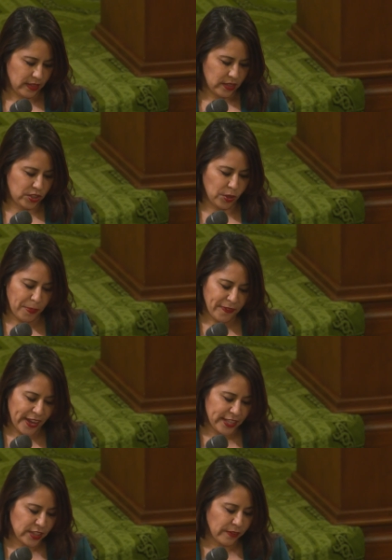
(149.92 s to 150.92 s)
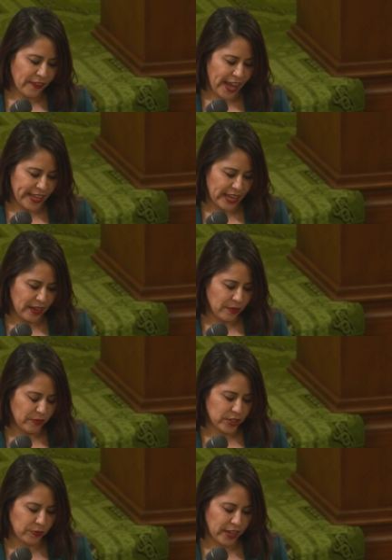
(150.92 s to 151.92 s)
Supervisor Valle
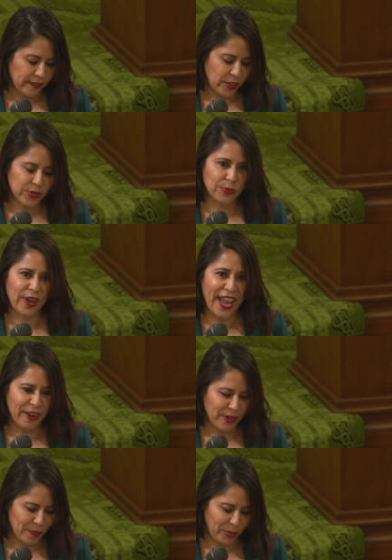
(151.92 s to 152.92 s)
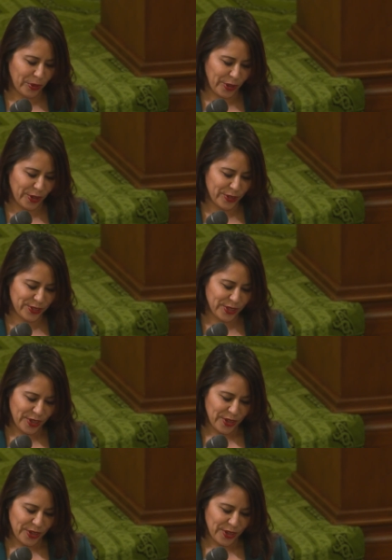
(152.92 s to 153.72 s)
was one of those rare employers